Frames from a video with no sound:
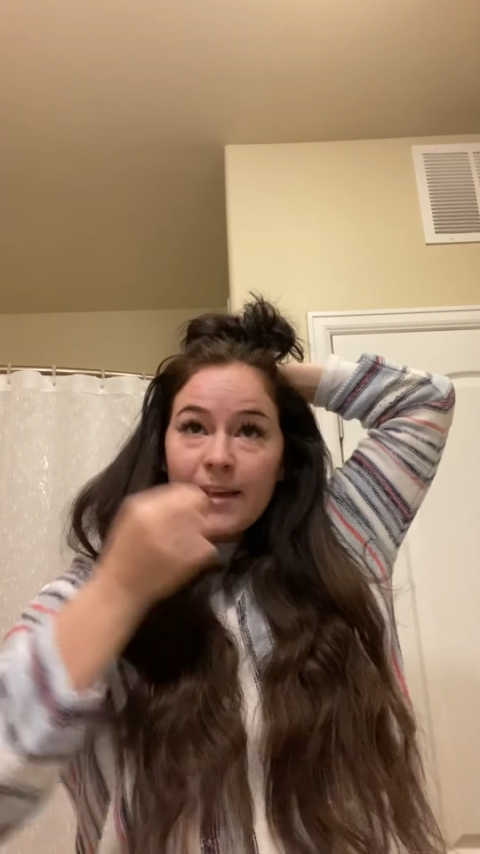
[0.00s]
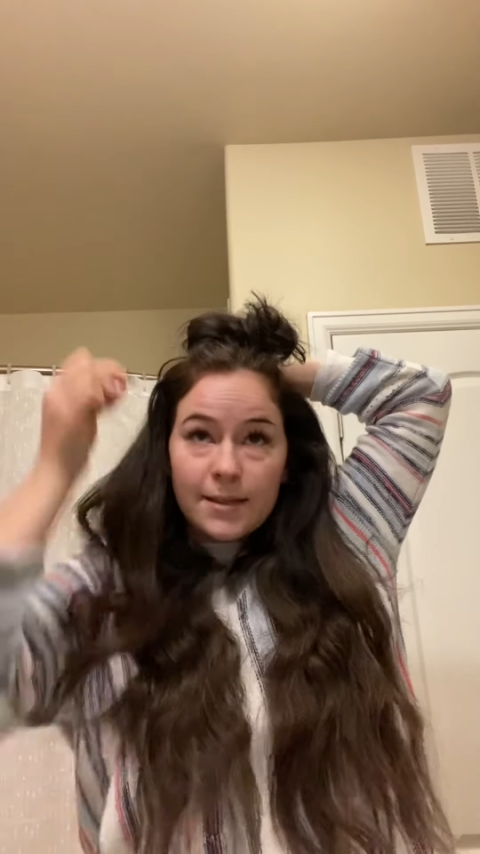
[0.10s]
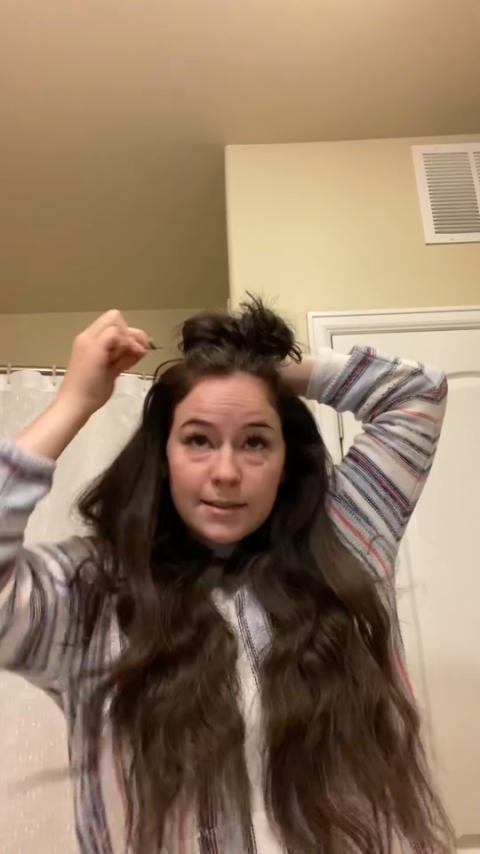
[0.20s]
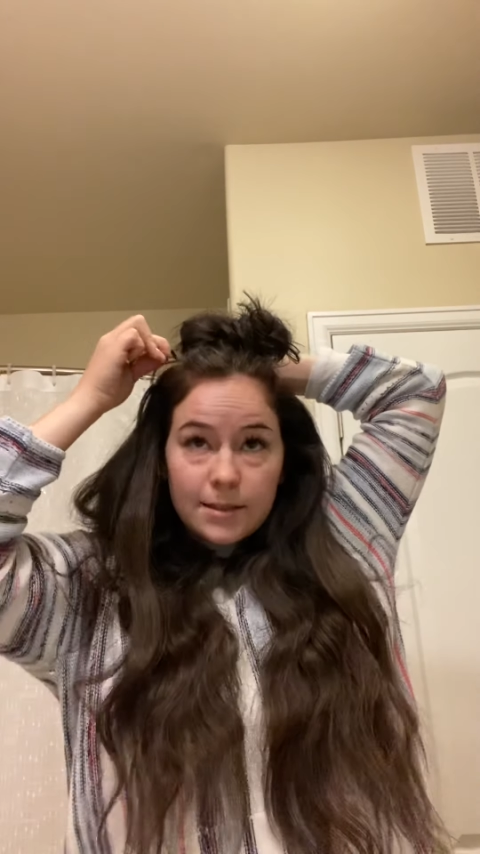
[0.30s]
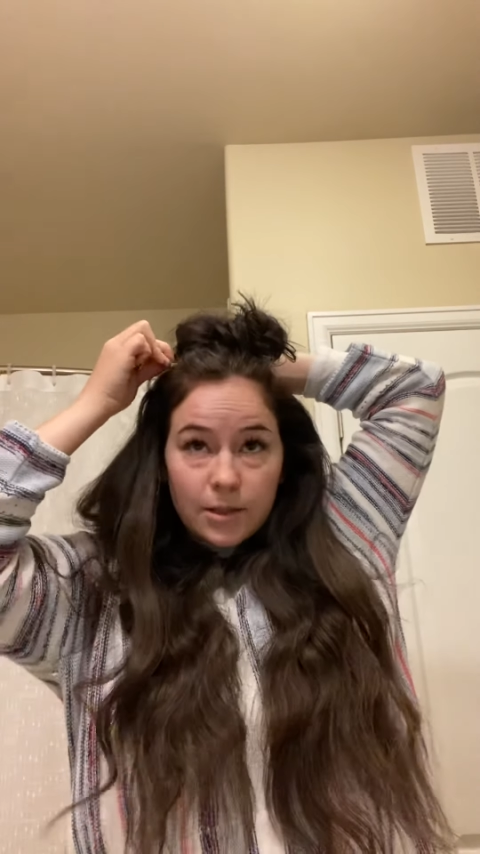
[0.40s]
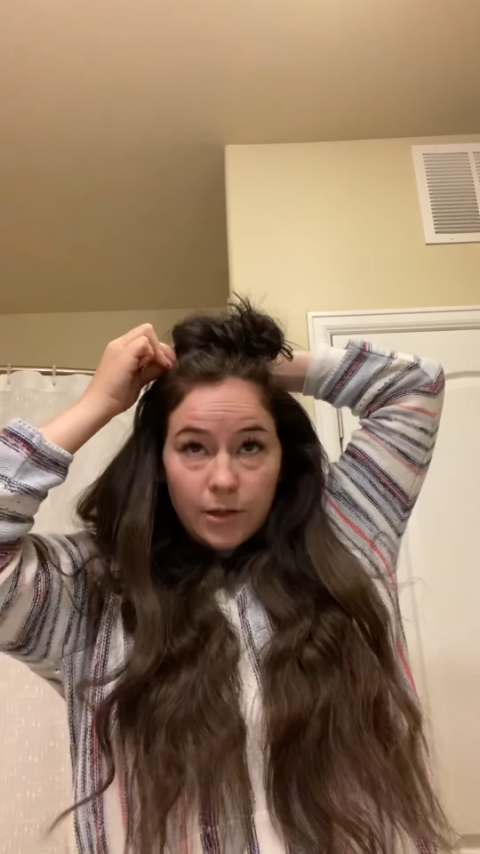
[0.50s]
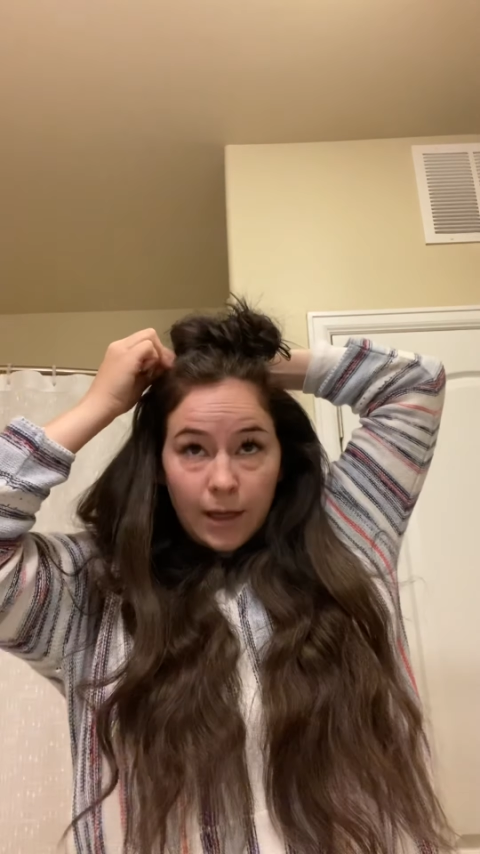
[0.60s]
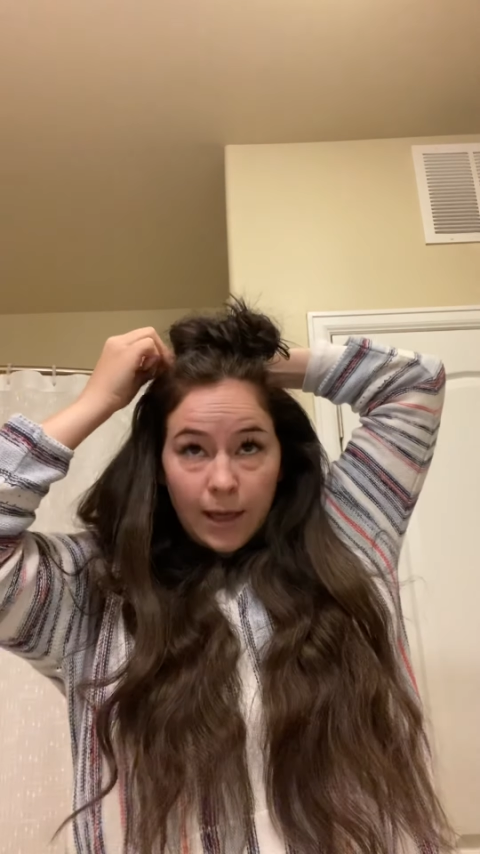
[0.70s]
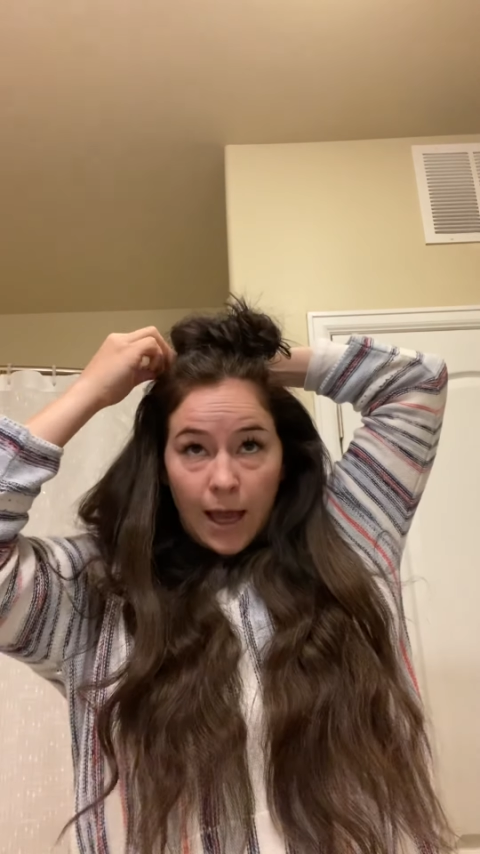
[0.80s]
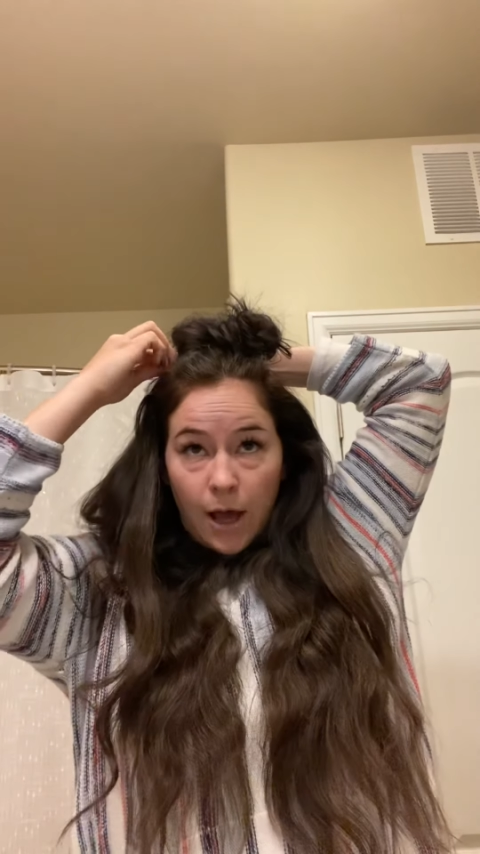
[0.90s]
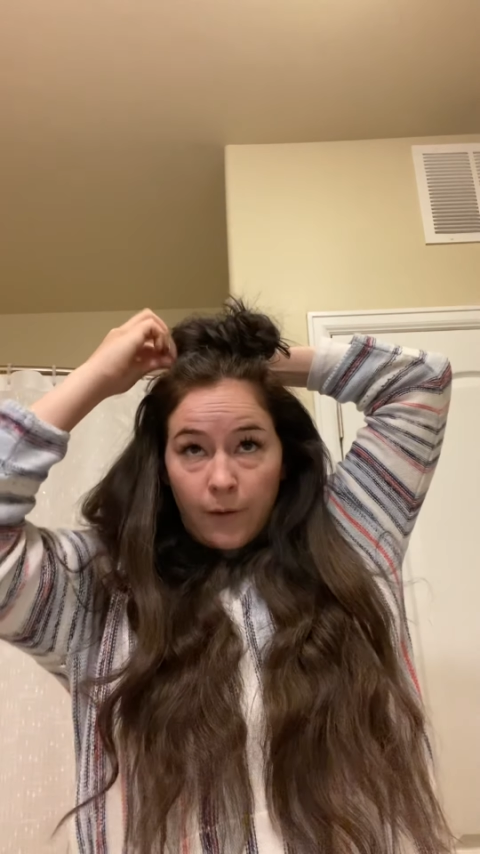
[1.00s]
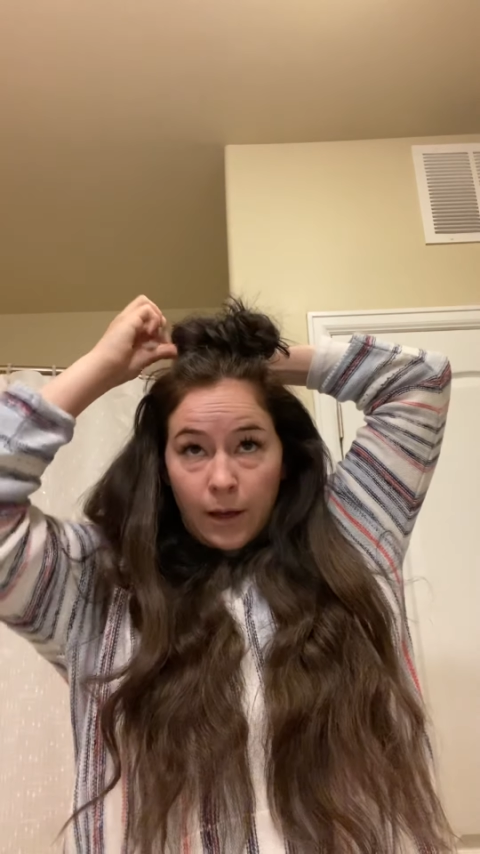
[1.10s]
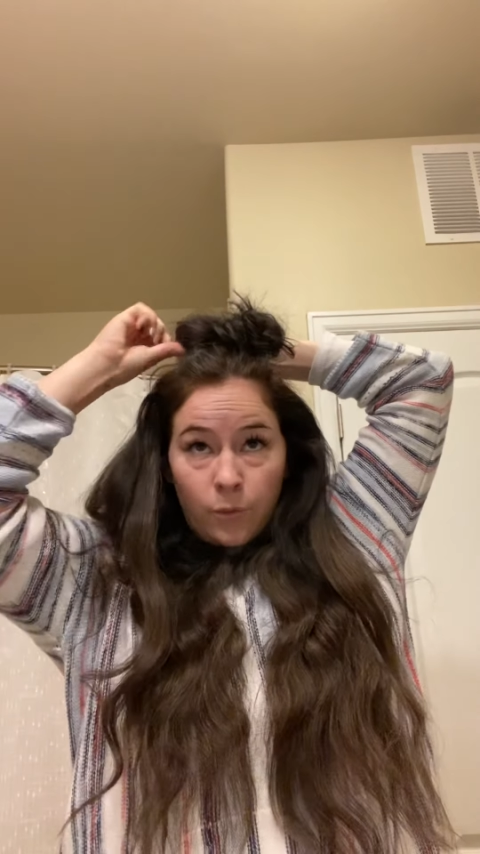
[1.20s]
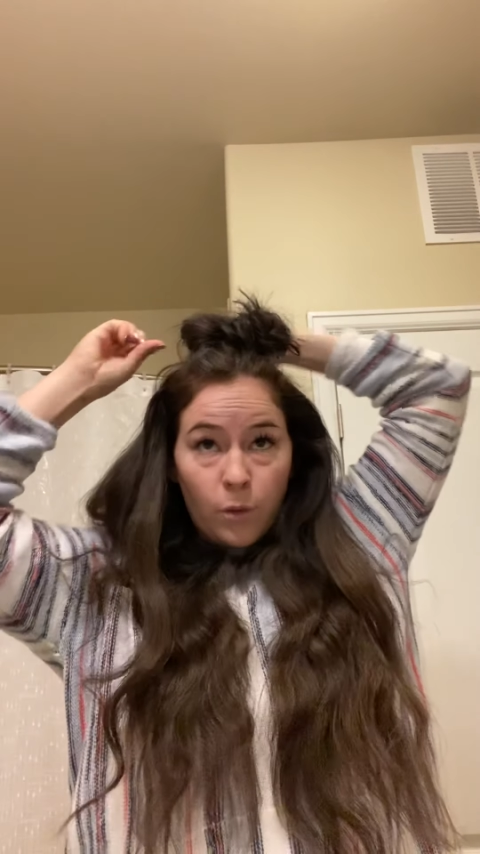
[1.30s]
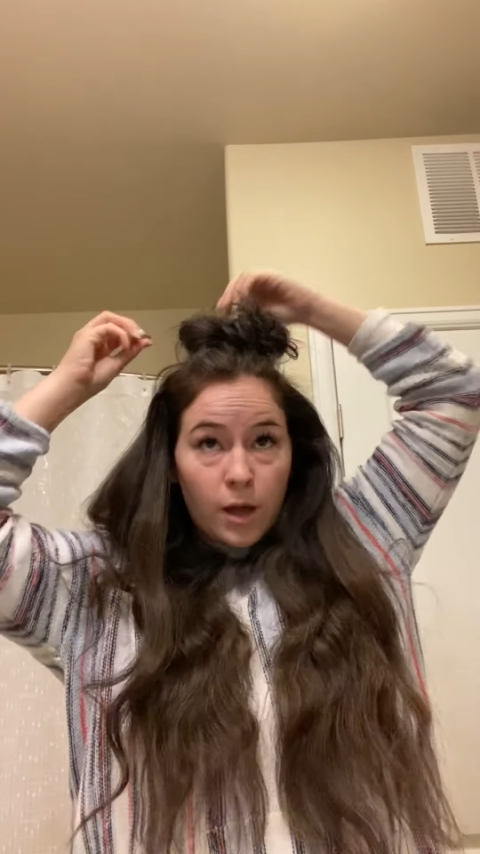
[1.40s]
it's looking how I
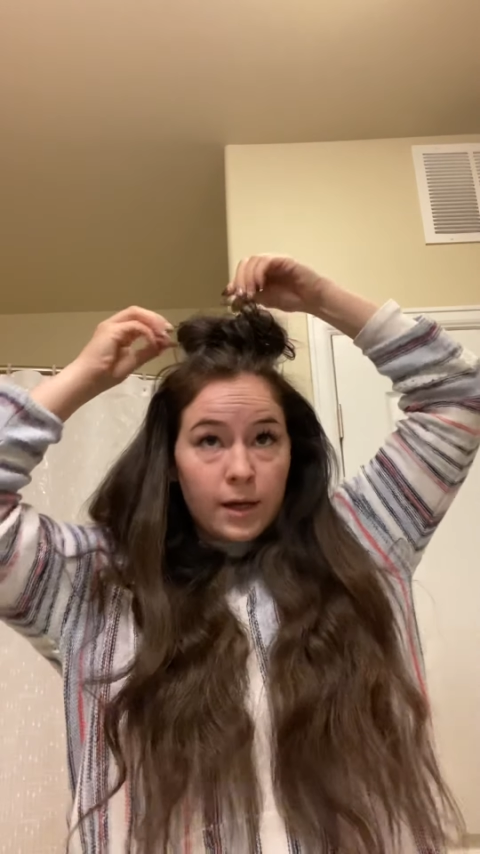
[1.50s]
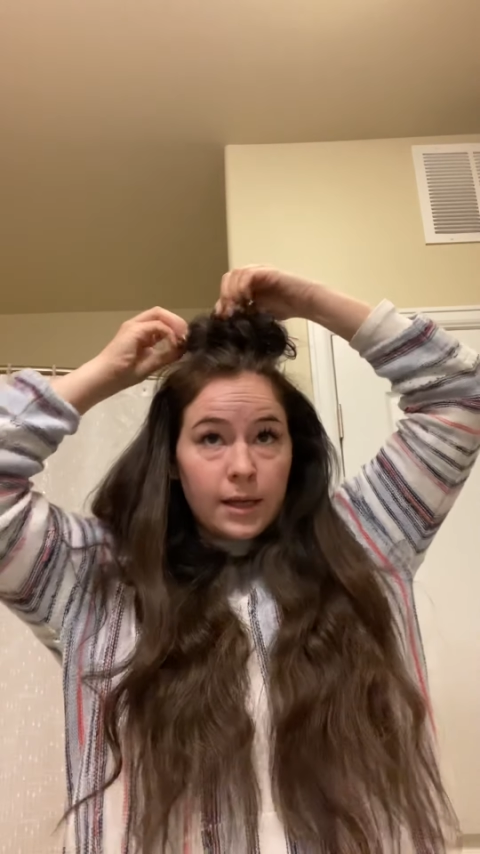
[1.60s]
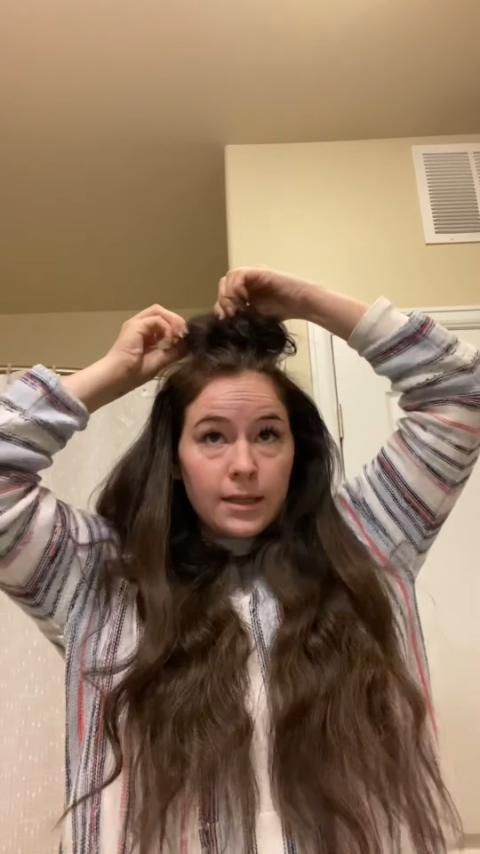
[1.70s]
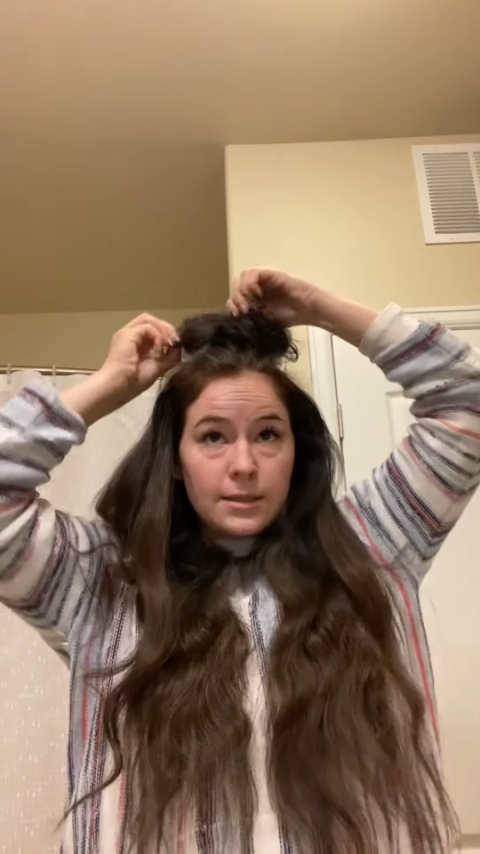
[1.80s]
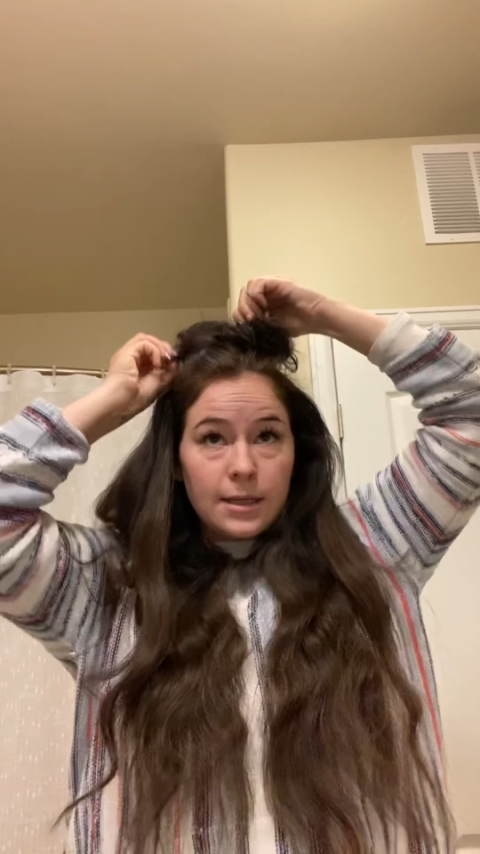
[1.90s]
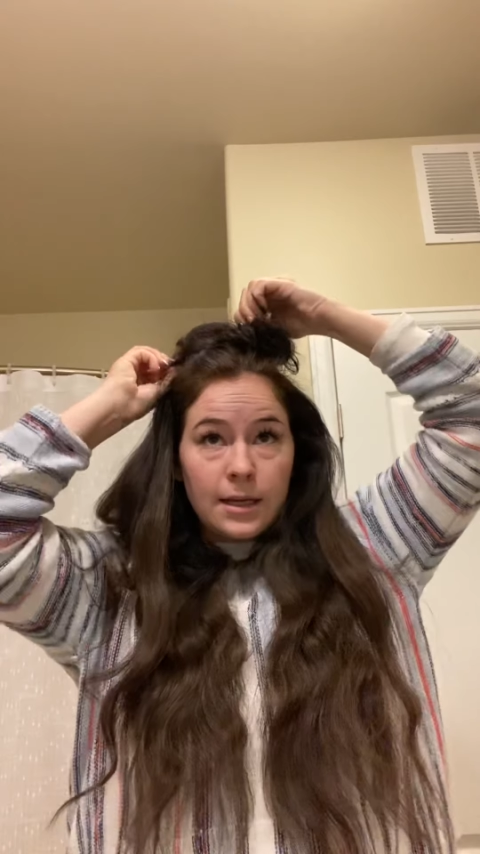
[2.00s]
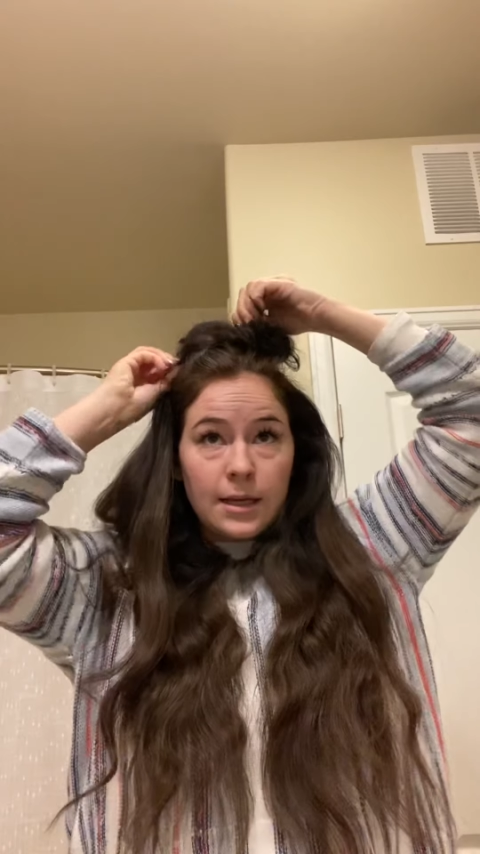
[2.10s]
want it.